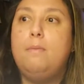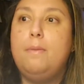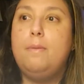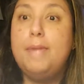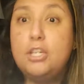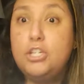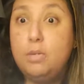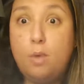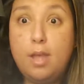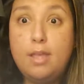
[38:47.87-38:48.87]
because she
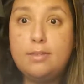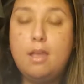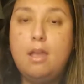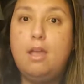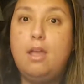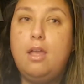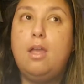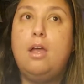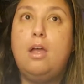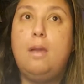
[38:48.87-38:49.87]
was
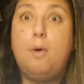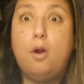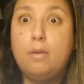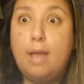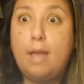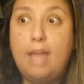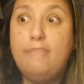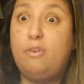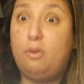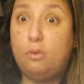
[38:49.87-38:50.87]
a part of my
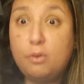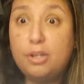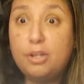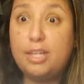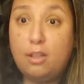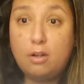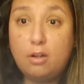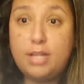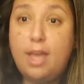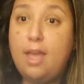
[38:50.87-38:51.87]
life for a really
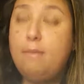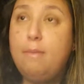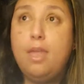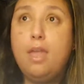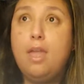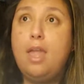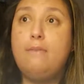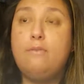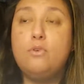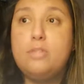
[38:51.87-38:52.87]
long time.
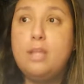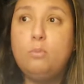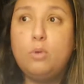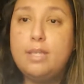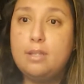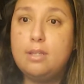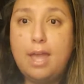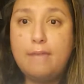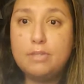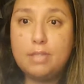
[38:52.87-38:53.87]
And for some reason, I
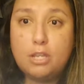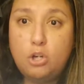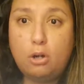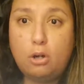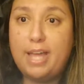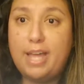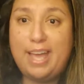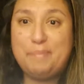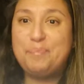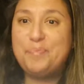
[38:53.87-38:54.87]
have such a hard
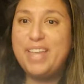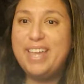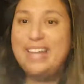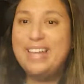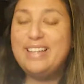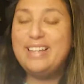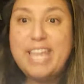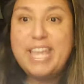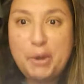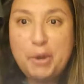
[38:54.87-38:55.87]
time
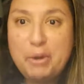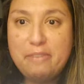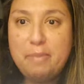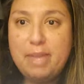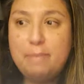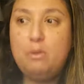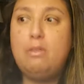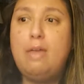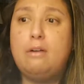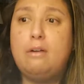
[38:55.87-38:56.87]
letting go of
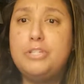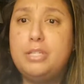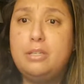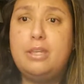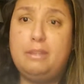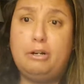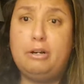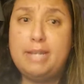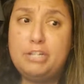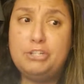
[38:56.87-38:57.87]
people that are still in their
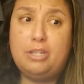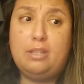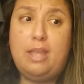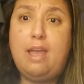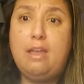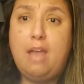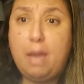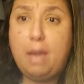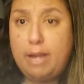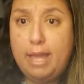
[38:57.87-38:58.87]
addiction that
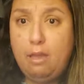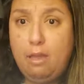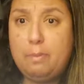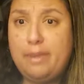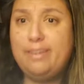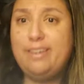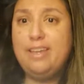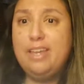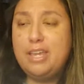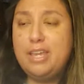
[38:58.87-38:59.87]
I want to help,
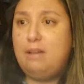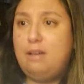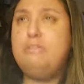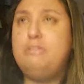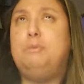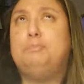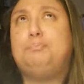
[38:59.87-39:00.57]
and so